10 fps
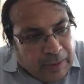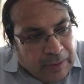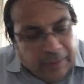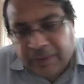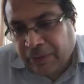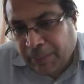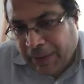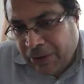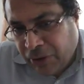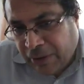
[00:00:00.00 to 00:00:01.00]
This is
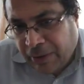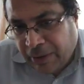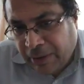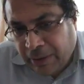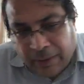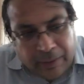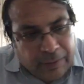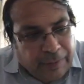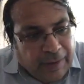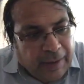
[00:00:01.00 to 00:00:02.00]
my general
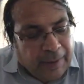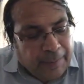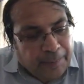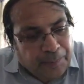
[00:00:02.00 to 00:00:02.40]
feeling.